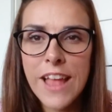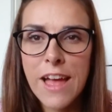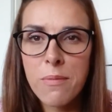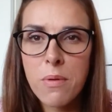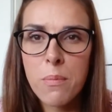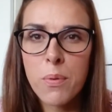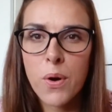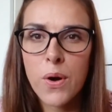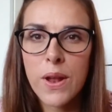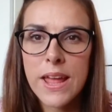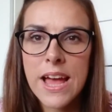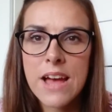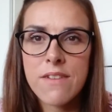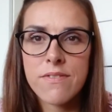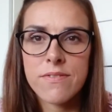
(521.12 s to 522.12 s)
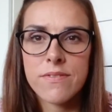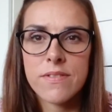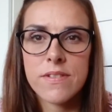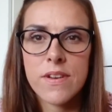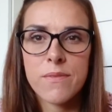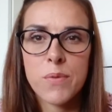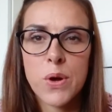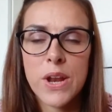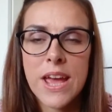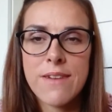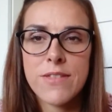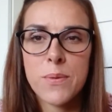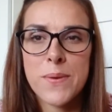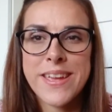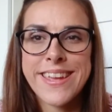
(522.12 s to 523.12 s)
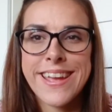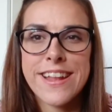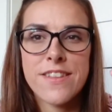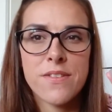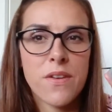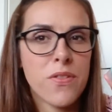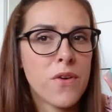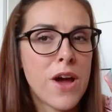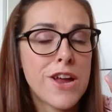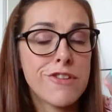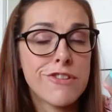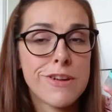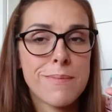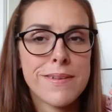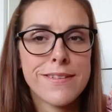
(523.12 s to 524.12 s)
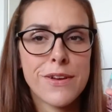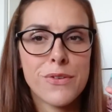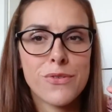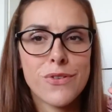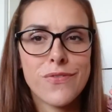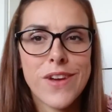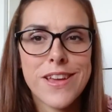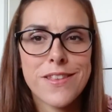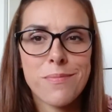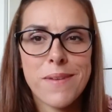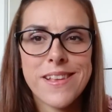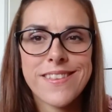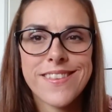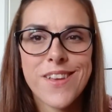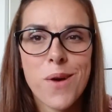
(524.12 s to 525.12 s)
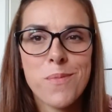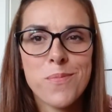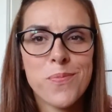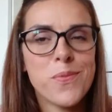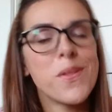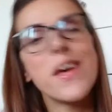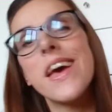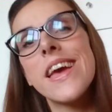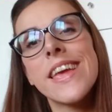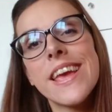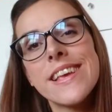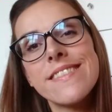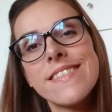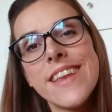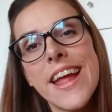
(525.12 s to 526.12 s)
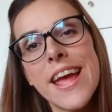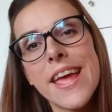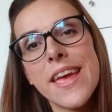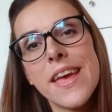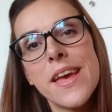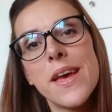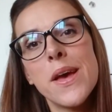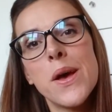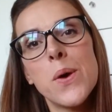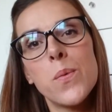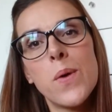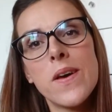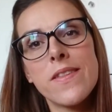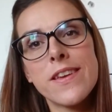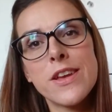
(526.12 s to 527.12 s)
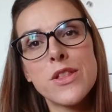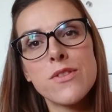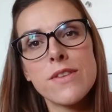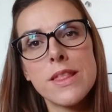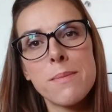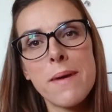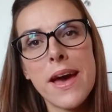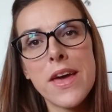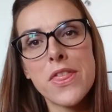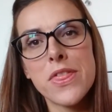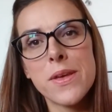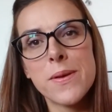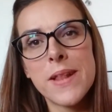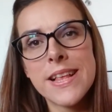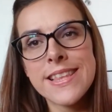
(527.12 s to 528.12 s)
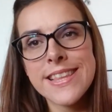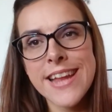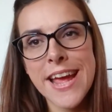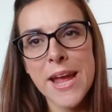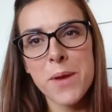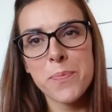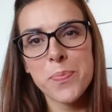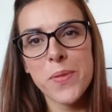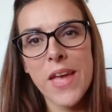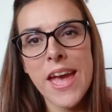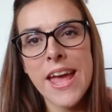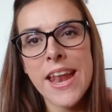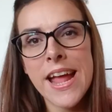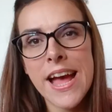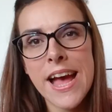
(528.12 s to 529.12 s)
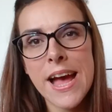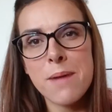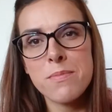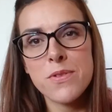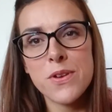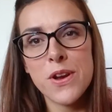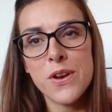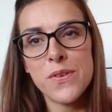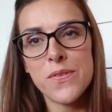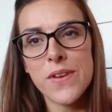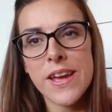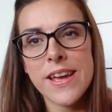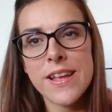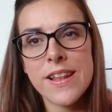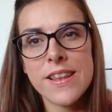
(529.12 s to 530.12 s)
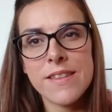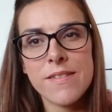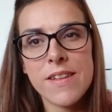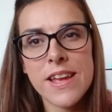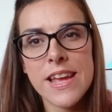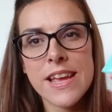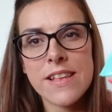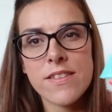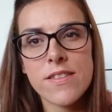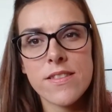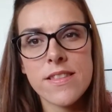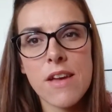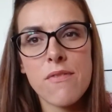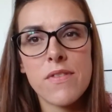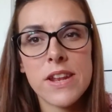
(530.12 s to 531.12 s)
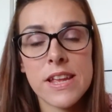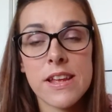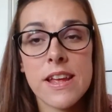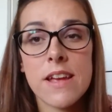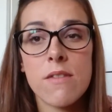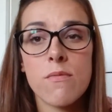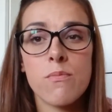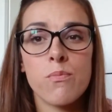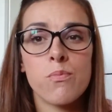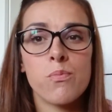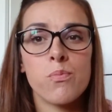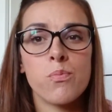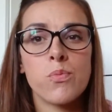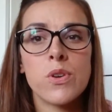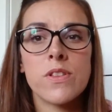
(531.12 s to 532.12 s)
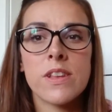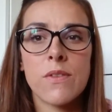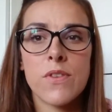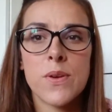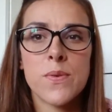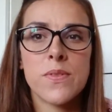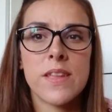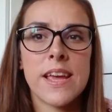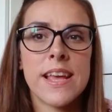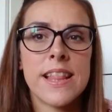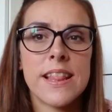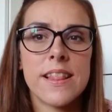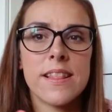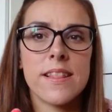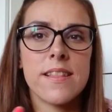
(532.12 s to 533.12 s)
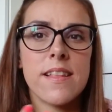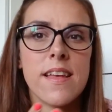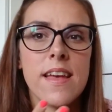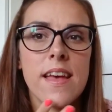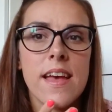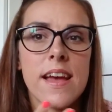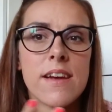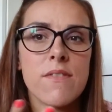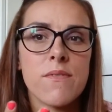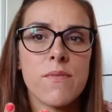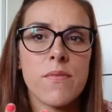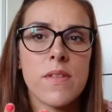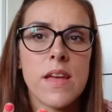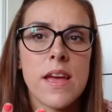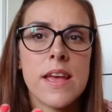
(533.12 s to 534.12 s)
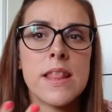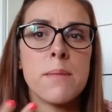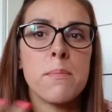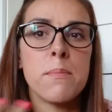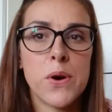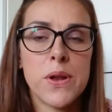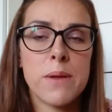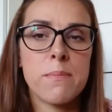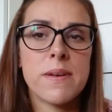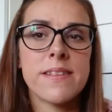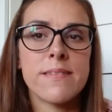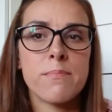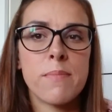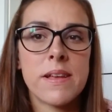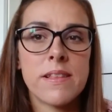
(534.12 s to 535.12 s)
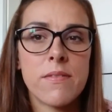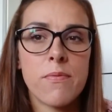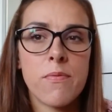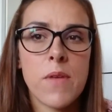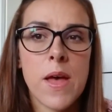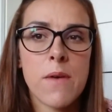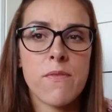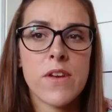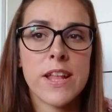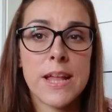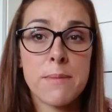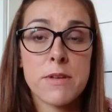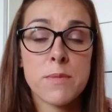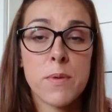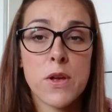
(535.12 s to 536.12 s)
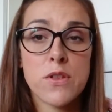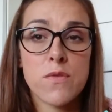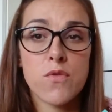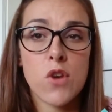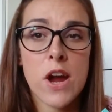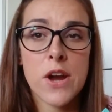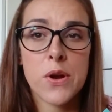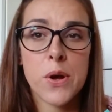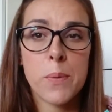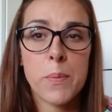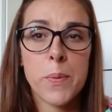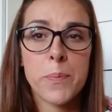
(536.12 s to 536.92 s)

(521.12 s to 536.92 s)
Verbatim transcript: I've been poorly. I've poorly over the weekend, so I thought I'd treat myself to a face mask on yesterday while the kids were in the bath last night, and absolutely love it. it it's definitely, once I've used it, I can, in the morning my, my, uh, feel like my spots have dried up.